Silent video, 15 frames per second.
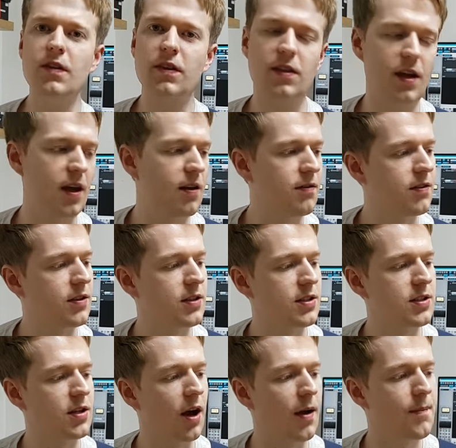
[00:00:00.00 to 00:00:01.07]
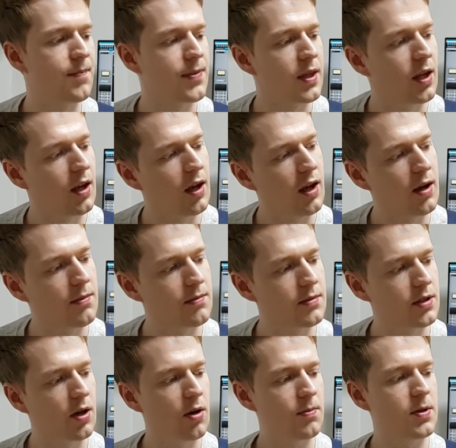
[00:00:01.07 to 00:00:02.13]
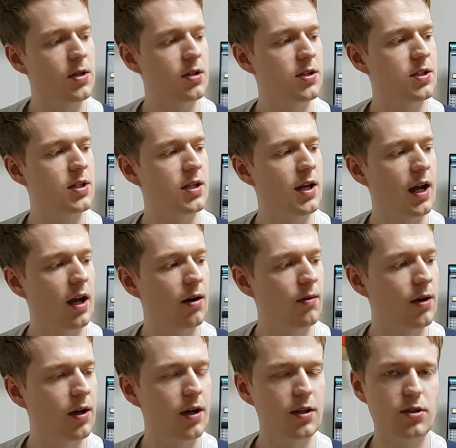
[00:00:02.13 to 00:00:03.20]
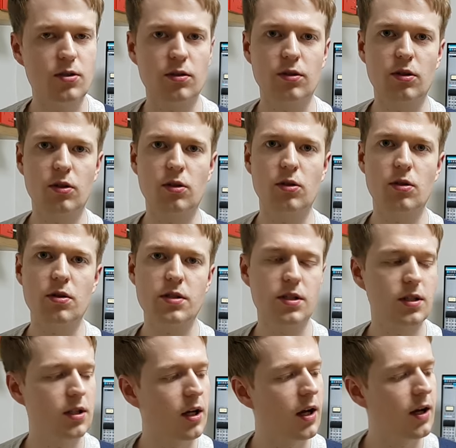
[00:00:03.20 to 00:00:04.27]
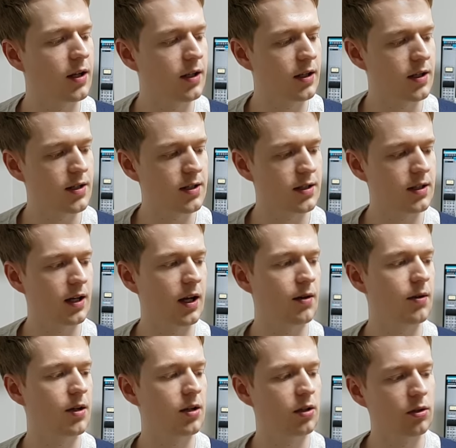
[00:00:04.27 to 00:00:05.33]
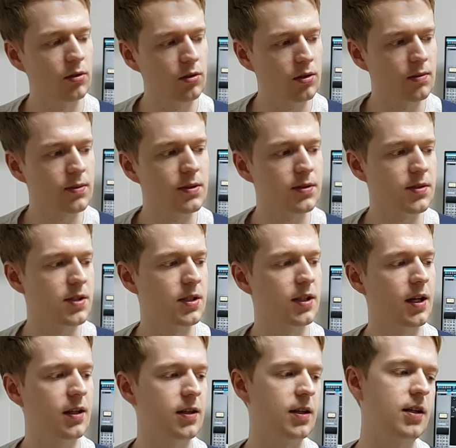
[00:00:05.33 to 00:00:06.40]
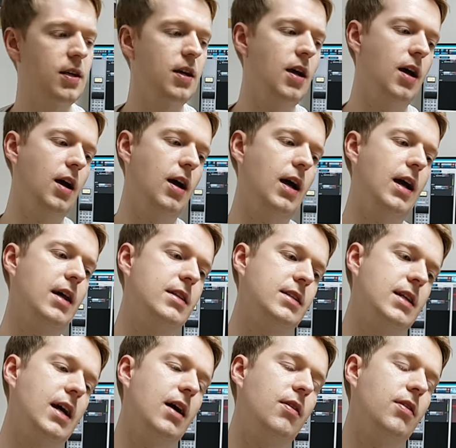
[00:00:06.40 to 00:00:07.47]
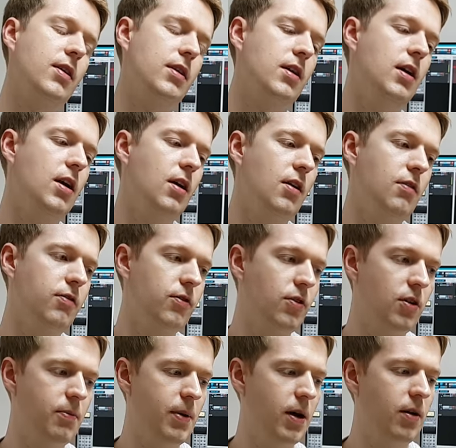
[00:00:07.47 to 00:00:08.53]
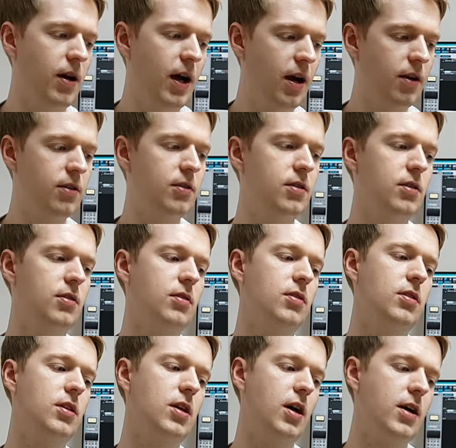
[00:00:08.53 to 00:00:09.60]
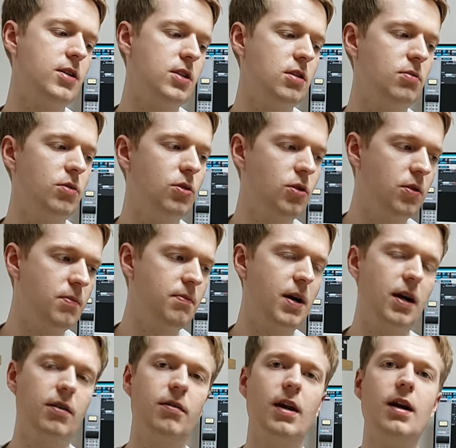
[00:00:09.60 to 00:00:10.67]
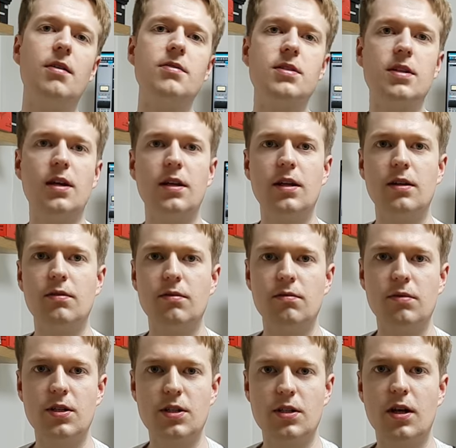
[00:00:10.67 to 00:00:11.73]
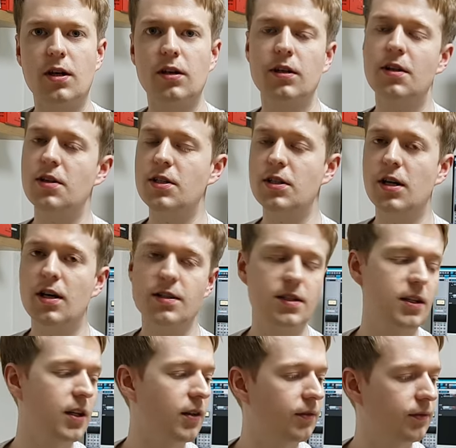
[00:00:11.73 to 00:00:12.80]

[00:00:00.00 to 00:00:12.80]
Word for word: it there for this time. I hope you could see how I took the chords and the ideas and how I glued them all together and how I thought about how the idea would come back round and then recycle and start again.